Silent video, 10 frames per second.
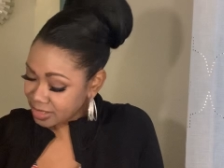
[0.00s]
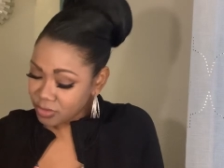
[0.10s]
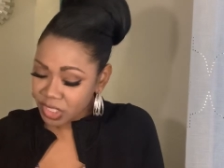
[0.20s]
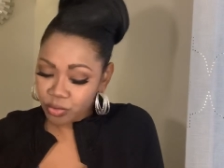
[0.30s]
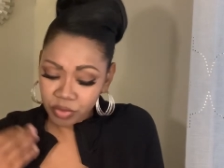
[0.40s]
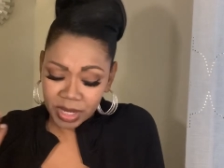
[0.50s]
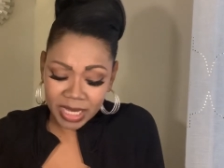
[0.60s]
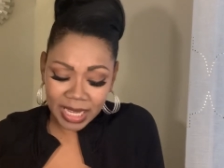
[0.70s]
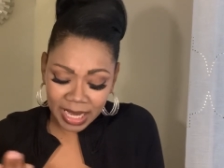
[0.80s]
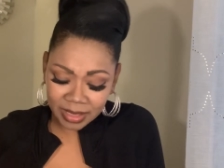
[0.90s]
to
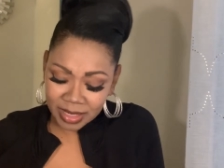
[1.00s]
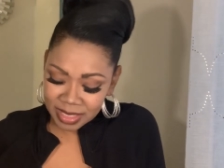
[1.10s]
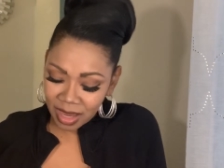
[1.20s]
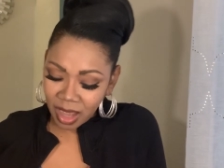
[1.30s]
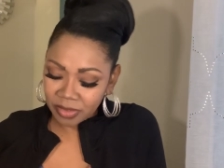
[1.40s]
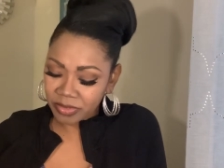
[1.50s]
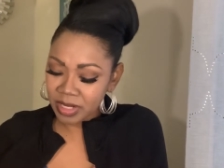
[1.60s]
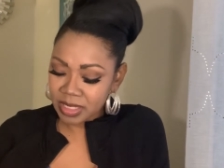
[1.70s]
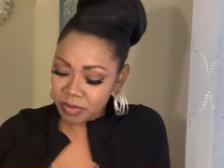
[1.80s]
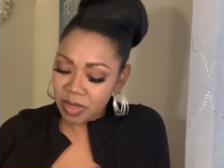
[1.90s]
regain this
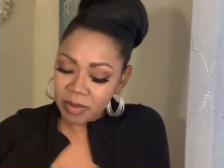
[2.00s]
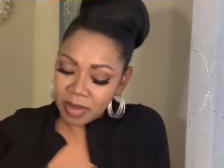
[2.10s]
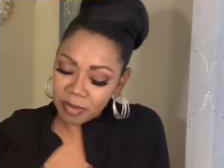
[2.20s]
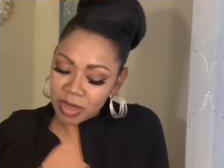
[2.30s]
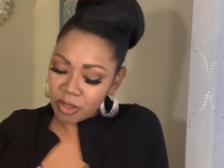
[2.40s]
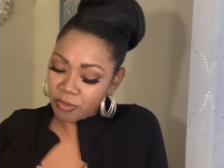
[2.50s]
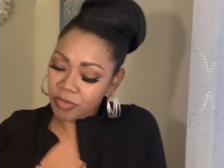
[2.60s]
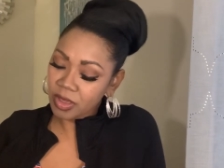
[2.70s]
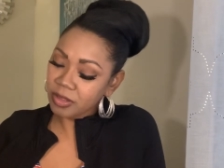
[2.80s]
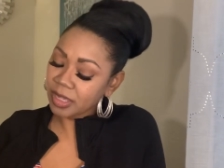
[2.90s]
confidence that maybe you
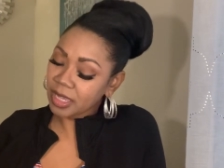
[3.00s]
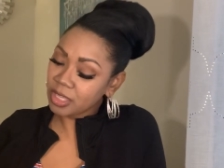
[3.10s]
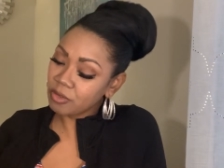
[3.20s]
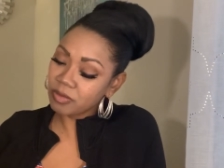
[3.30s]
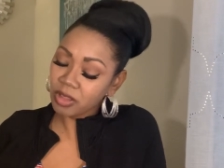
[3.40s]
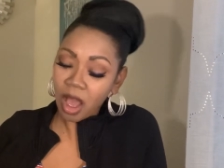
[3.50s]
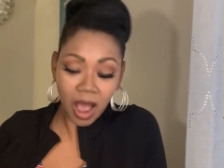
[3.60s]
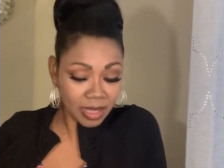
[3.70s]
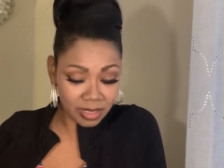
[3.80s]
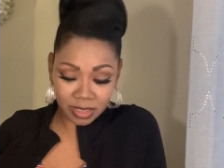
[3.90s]
feel like you've
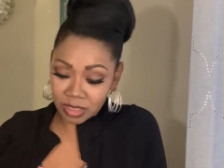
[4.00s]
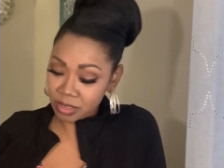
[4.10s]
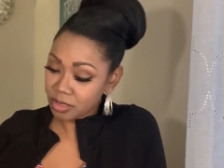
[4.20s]
lost